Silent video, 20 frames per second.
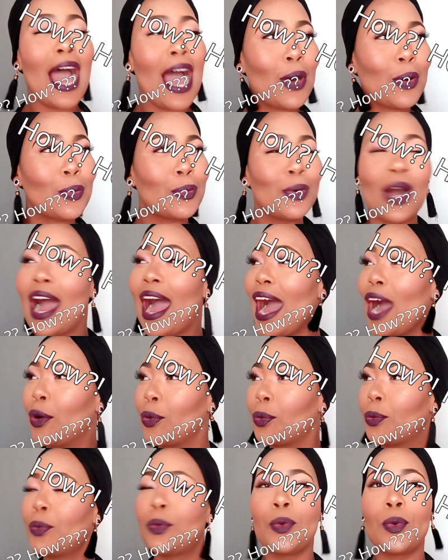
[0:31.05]
How? How?
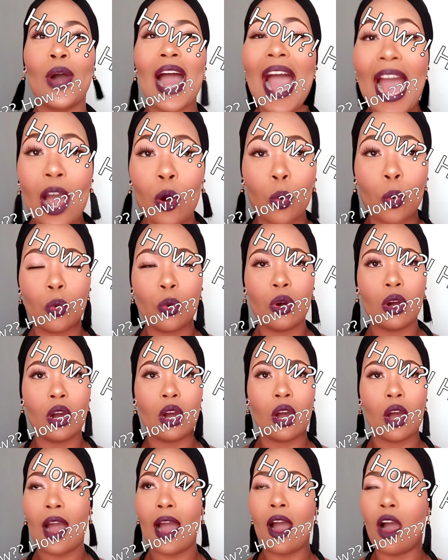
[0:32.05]
How?
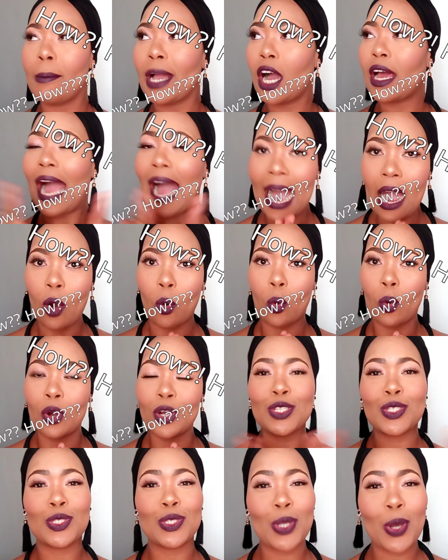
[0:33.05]
Oh my God, how?
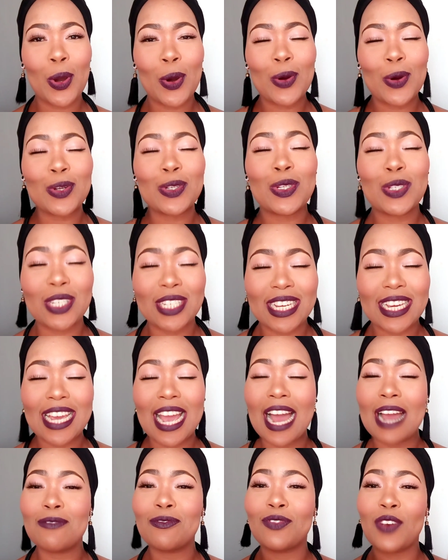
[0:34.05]
So today
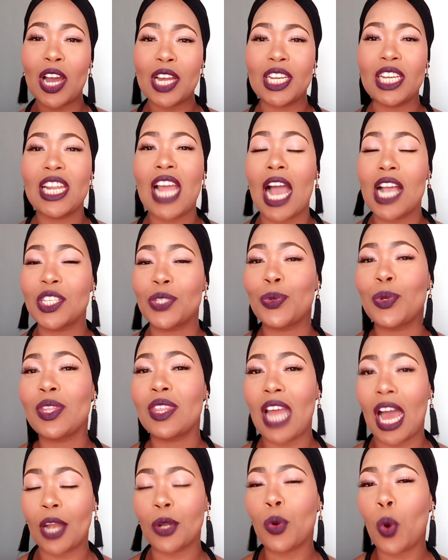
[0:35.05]
I'm finally answering
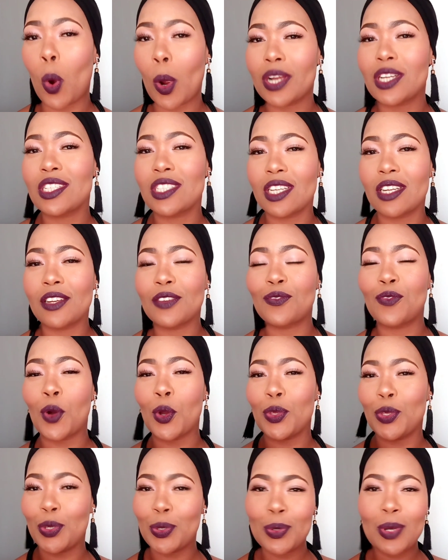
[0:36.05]
that question for
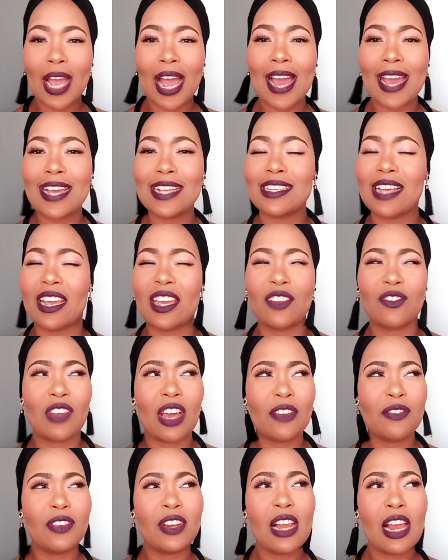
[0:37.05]
you guys. I can.
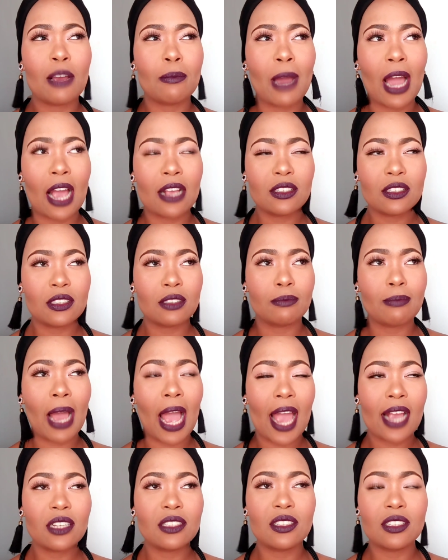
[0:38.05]
I feel like my my
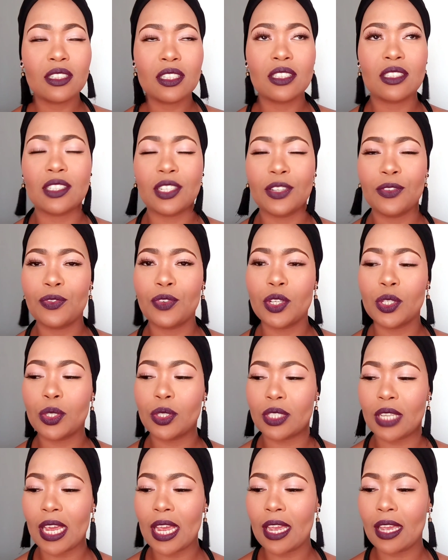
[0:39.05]
accent is different
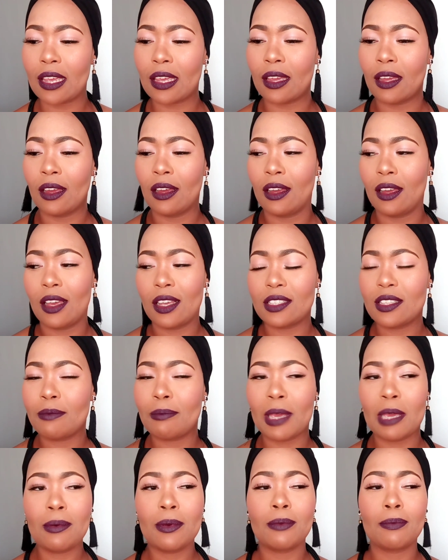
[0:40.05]
today. Is it
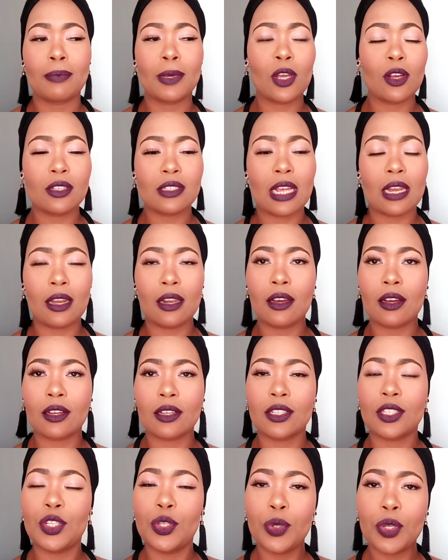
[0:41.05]
maybe because I look
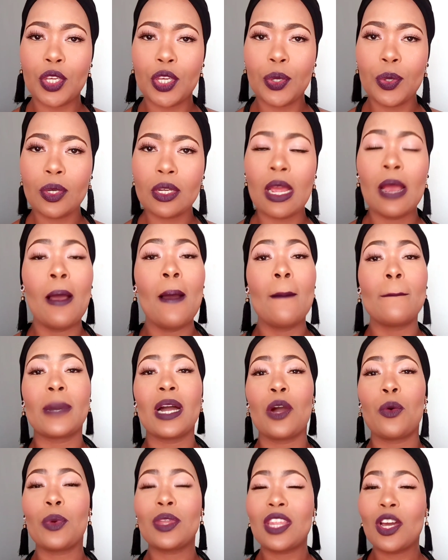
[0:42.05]
too cute?
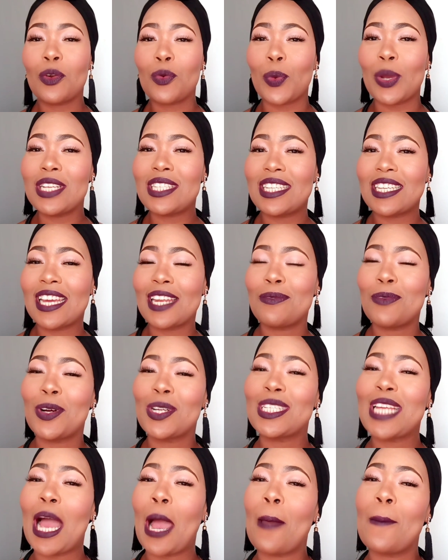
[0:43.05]
But without wasting any more
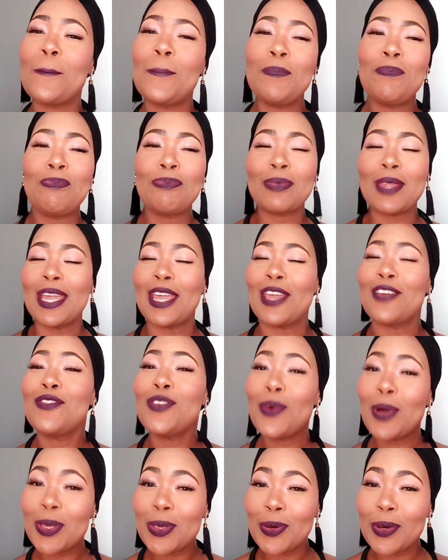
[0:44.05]
time, if
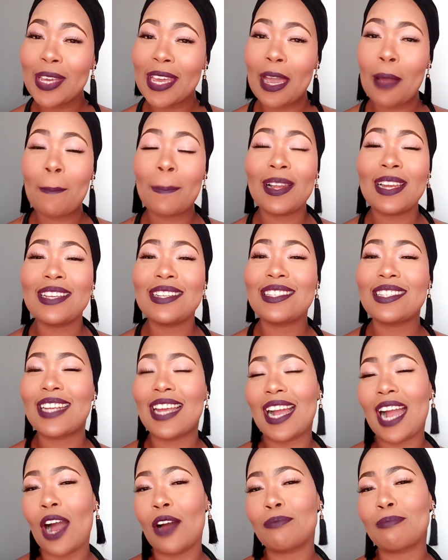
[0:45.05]
you are new here, please
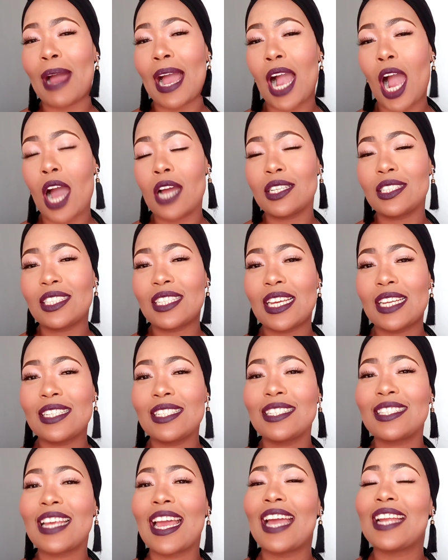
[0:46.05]
check out my
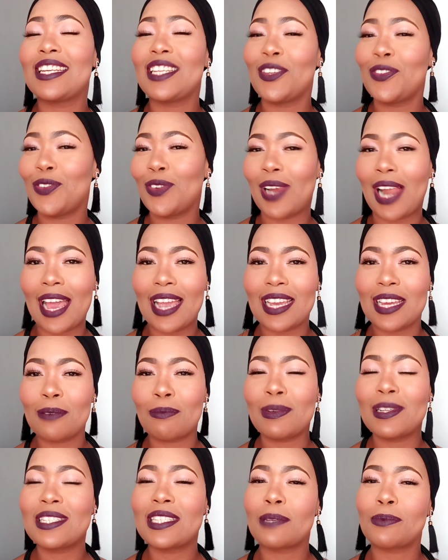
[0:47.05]
content. And if you like it,
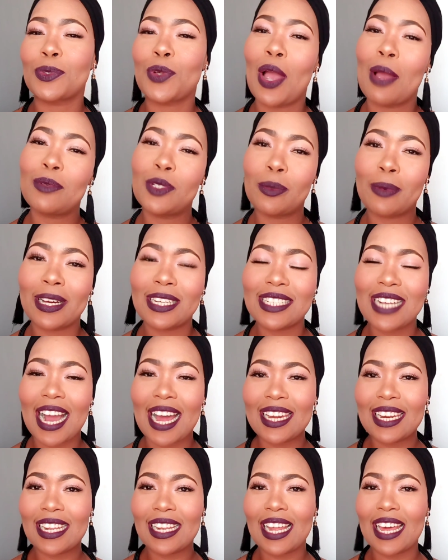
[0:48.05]
please subscribe to my
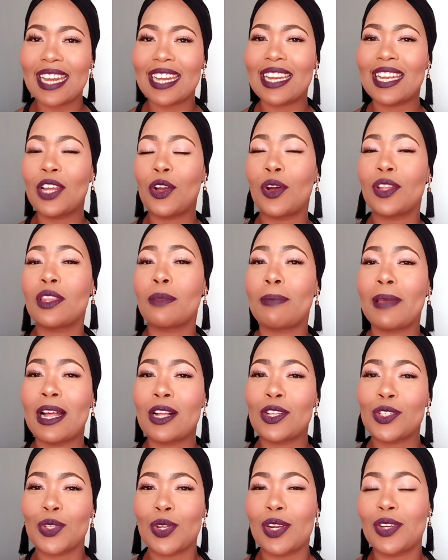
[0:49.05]
channel and click on the
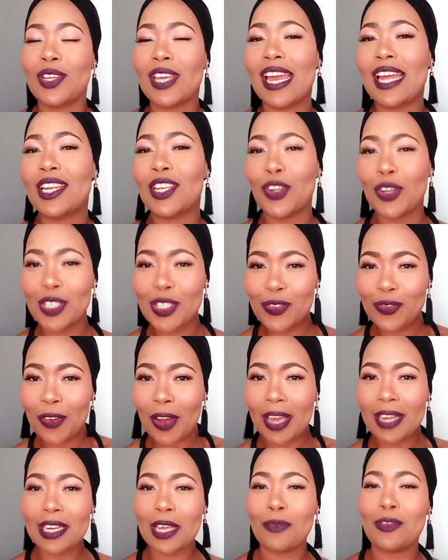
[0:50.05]
bell so that you get
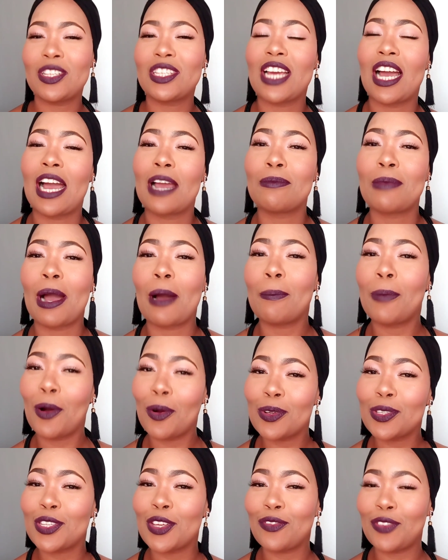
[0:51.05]
notified every time I
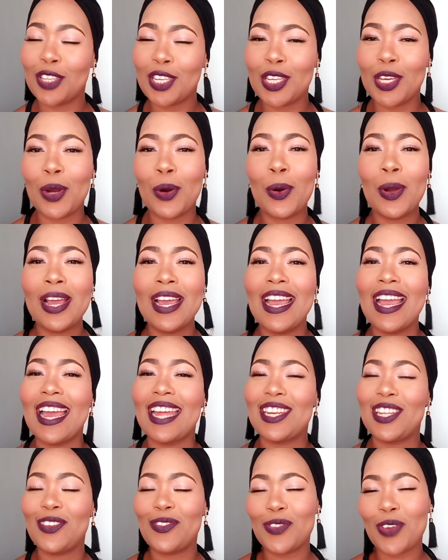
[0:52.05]
post a video.
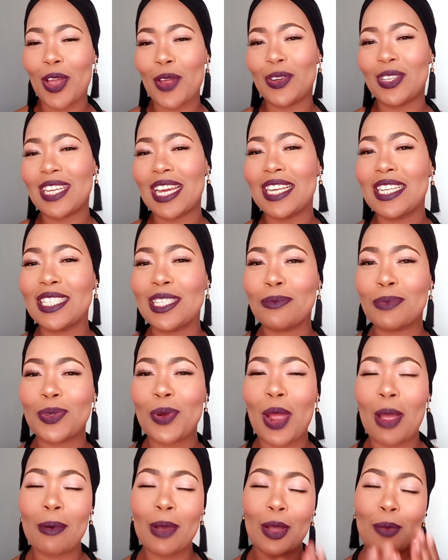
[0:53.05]
And if you are a returning
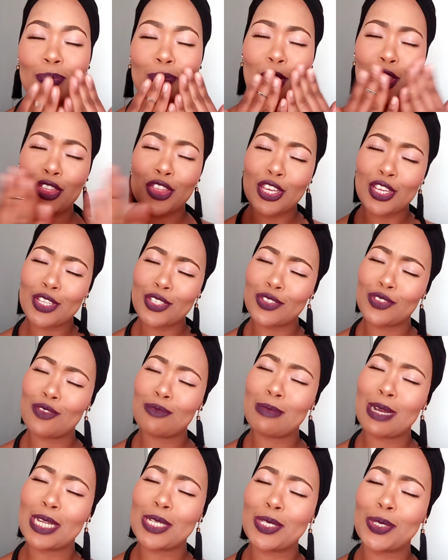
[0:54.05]
subscriber, well, thank you so
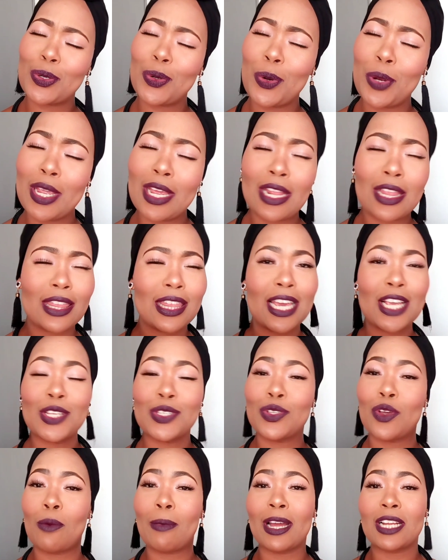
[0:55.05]
much, Queen. Thanks
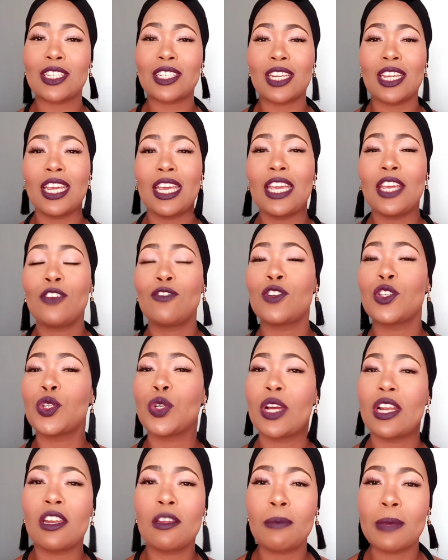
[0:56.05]
so much, King, for
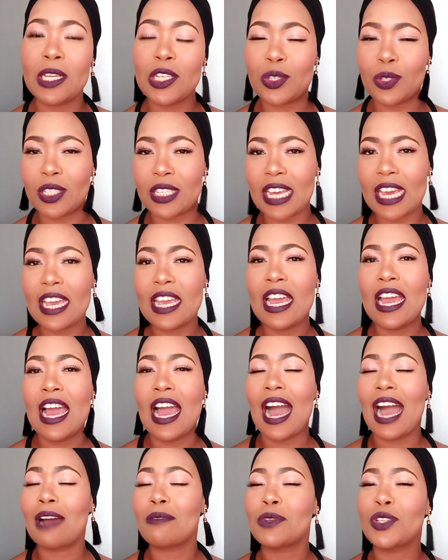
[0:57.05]
joining me today.
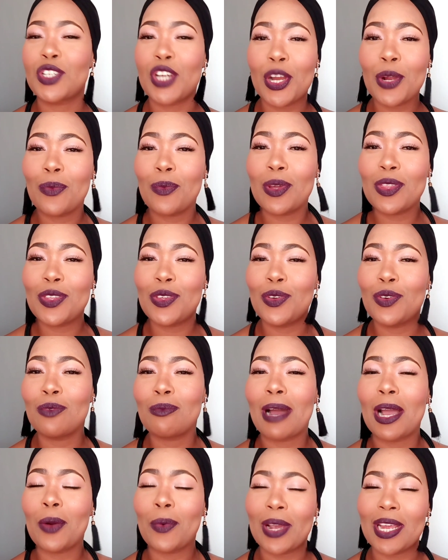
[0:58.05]
I'm sharing with you
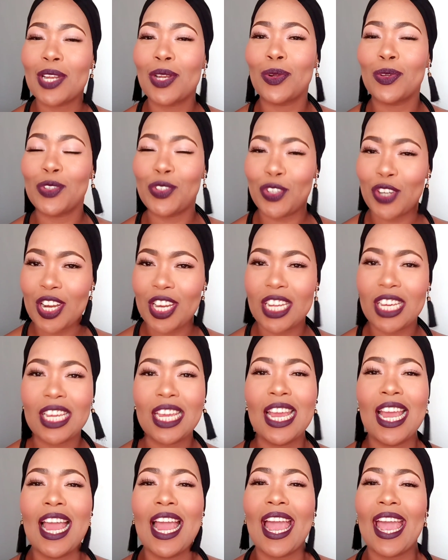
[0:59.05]
my weight loss journey
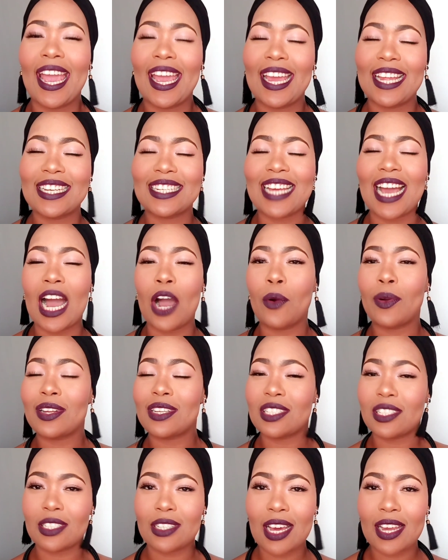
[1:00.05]
and how it
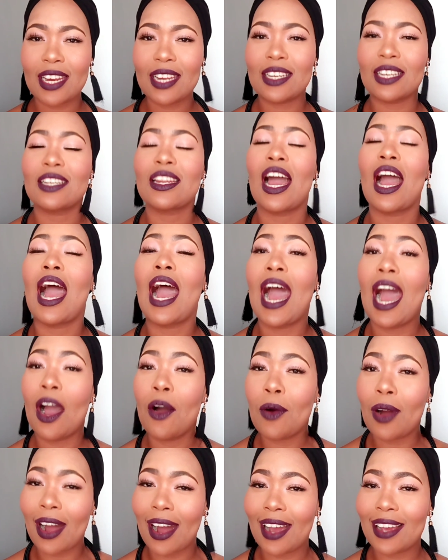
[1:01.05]
started and
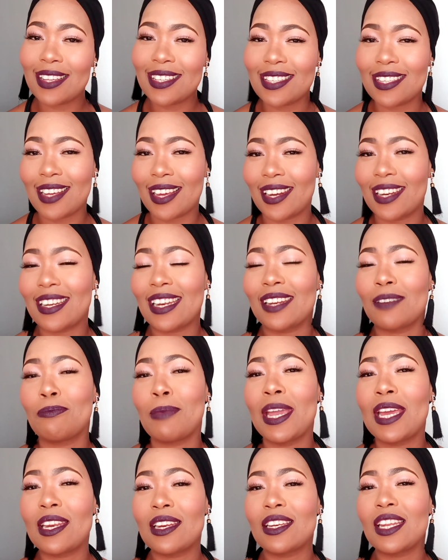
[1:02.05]
how I started and
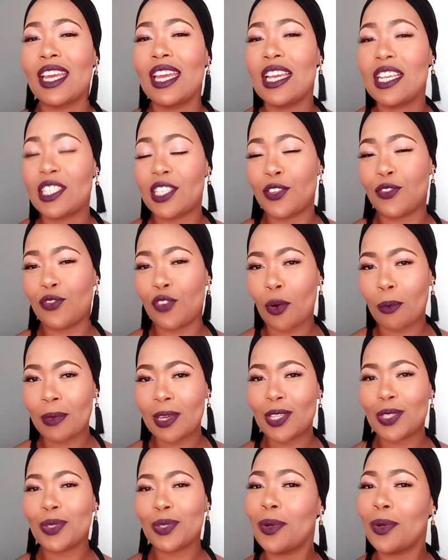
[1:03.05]
made it easy for
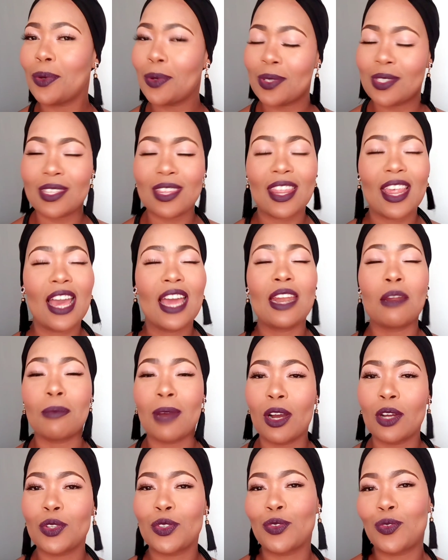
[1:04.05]
me lose that
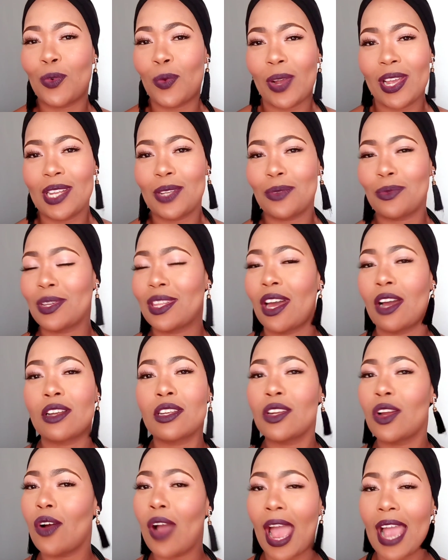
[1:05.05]
amount of weight without
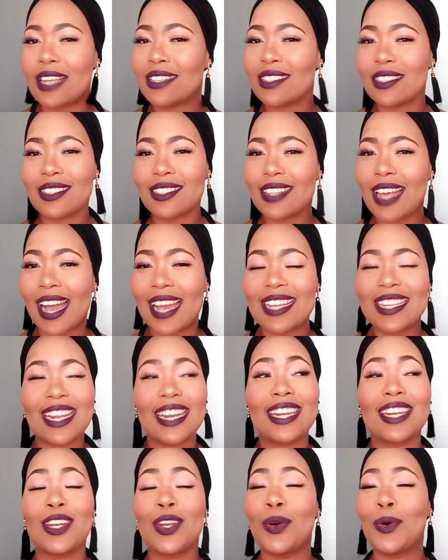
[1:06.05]
no exercise
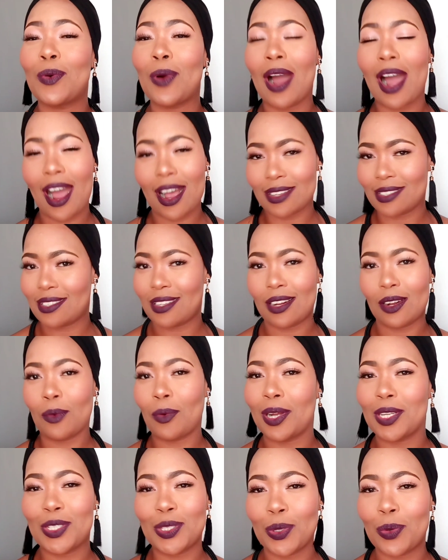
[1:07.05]
and no hustle
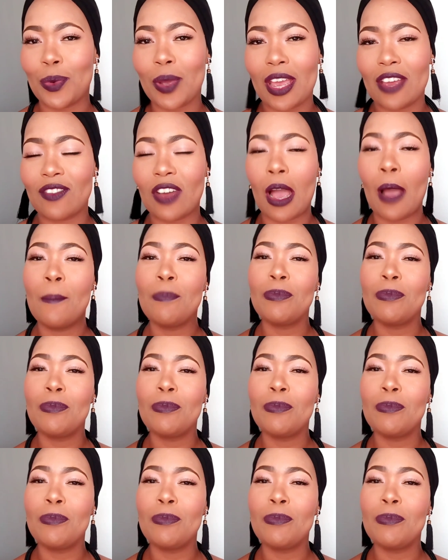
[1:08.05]
whatsoever.